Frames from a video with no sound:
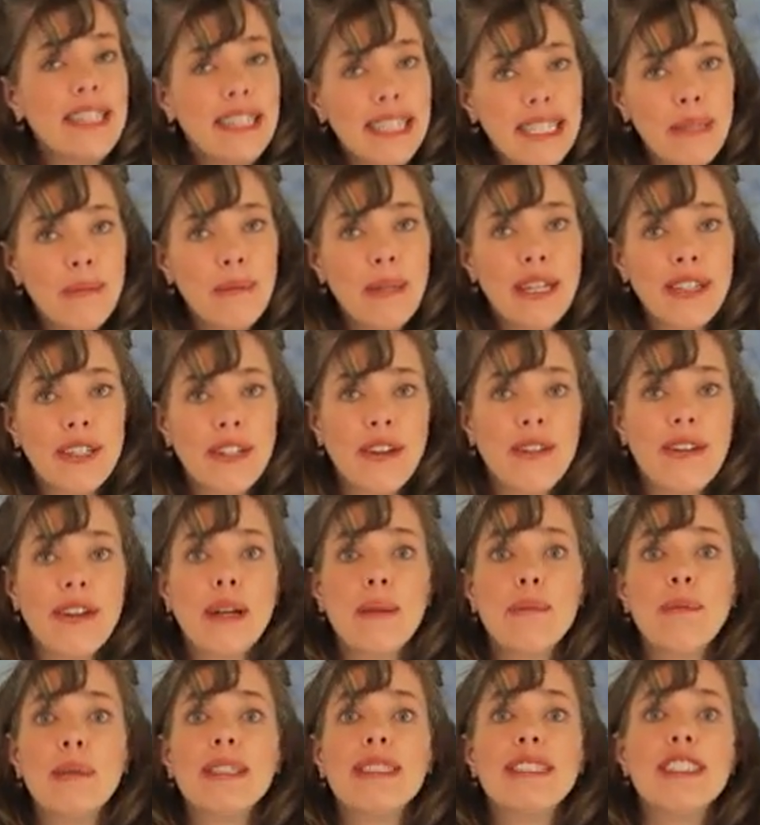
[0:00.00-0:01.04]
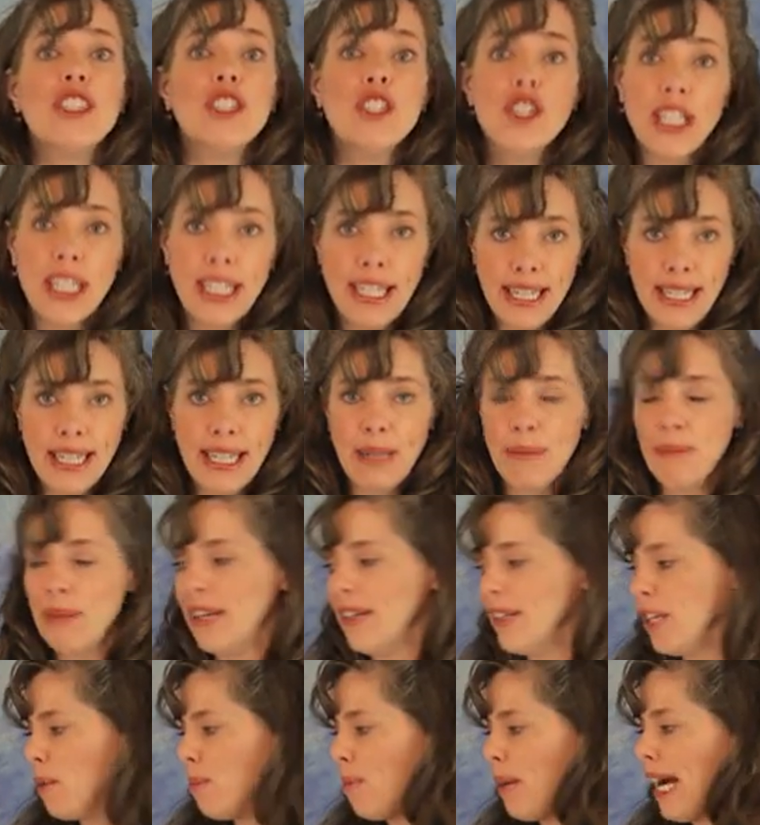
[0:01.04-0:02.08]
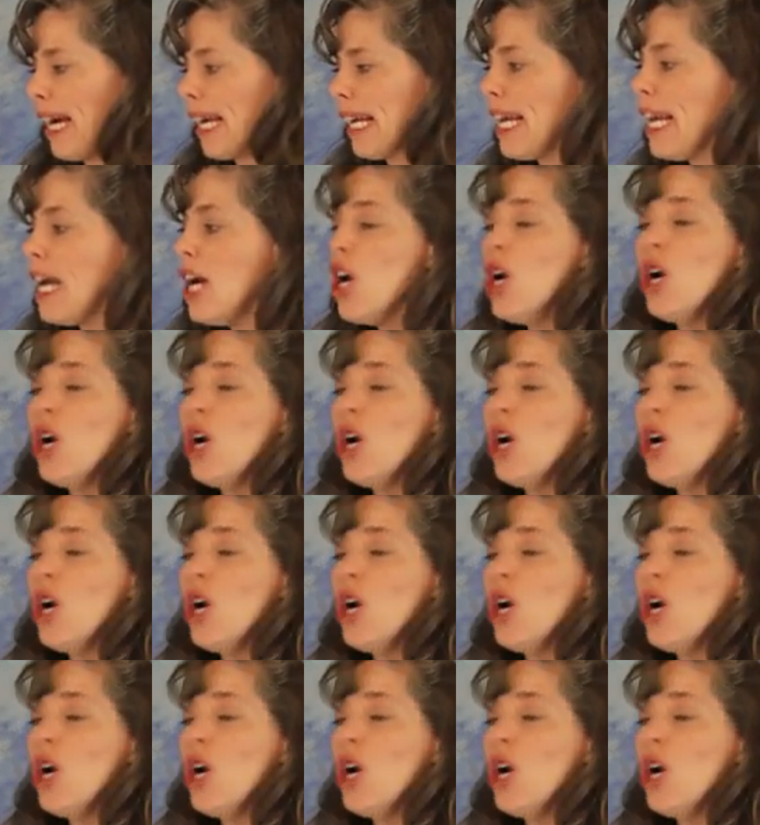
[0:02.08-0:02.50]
email your therapist, and she can email you back.